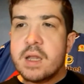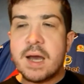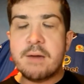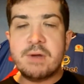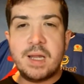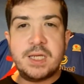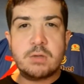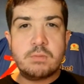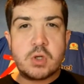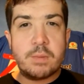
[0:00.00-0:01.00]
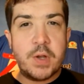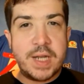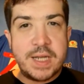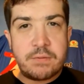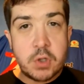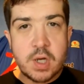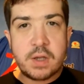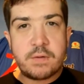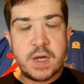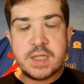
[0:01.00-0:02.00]
that really sums up the need for
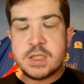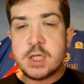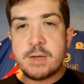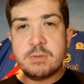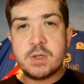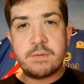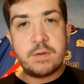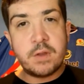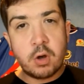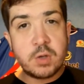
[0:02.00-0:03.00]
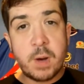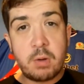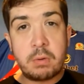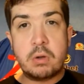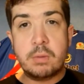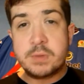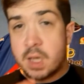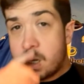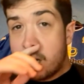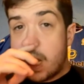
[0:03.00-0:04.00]
transfers in terms of those bottom clubs
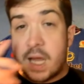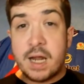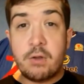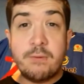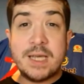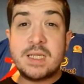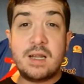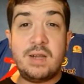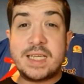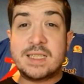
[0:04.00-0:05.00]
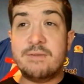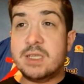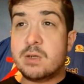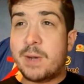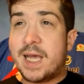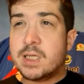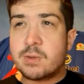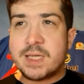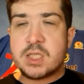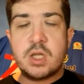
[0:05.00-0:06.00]
and how the rest of the league's having to wait.
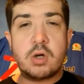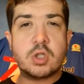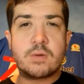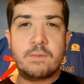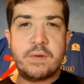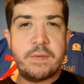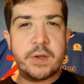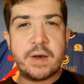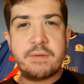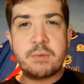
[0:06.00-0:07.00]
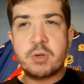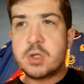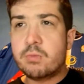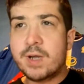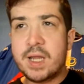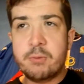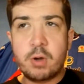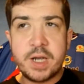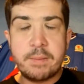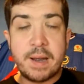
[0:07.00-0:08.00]
So it's not something that I think we should really
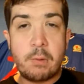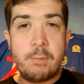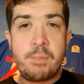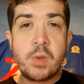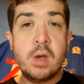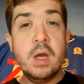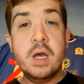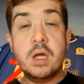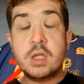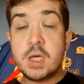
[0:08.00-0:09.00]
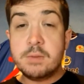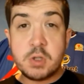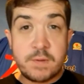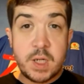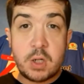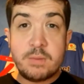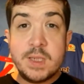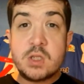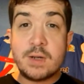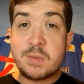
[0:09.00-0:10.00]
worry about. In terms of
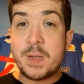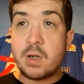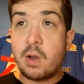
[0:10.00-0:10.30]
incoming, so there has been a